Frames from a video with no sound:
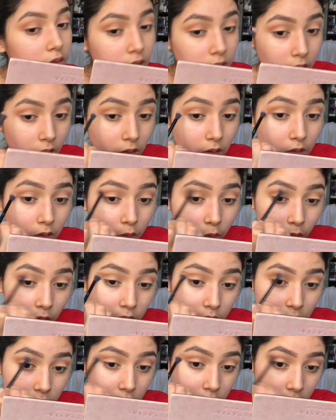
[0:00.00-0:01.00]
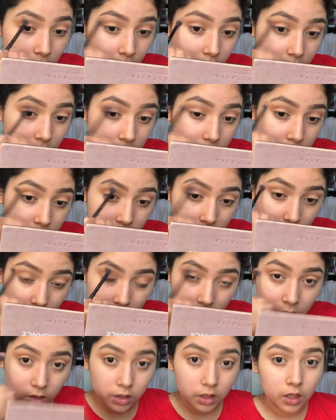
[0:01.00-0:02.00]
Another question I
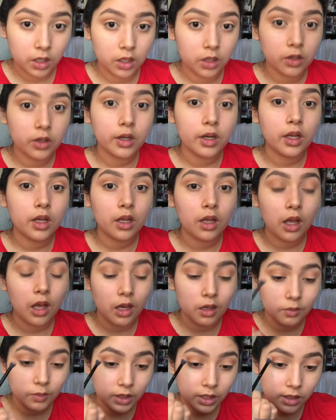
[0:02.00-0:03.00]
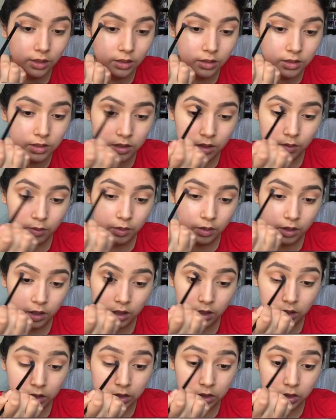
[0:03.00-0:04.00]
seen on the internet: how many
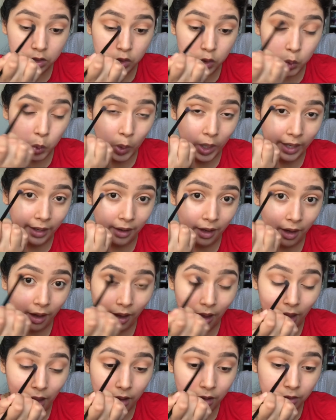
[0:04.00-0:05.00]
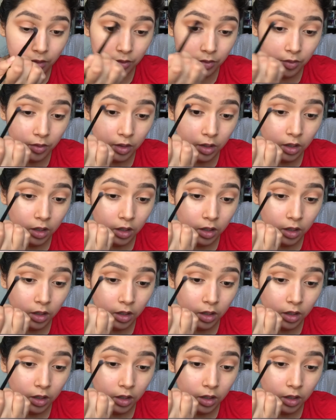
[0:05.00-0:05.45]
siblings do I have?